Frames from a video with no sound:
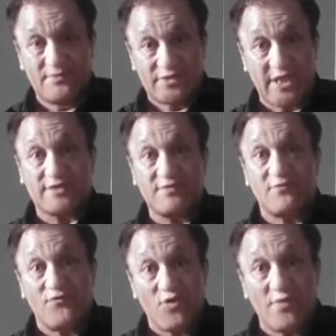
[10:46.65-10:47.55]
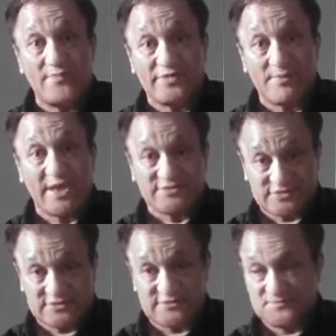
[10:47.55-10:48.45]
that formed the
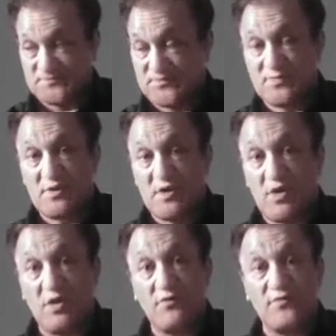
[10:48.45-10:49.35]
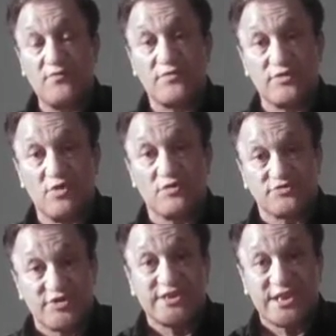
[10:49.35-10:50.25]
basis of your
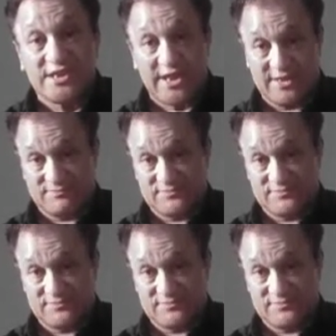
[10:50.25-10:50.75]
treaty claims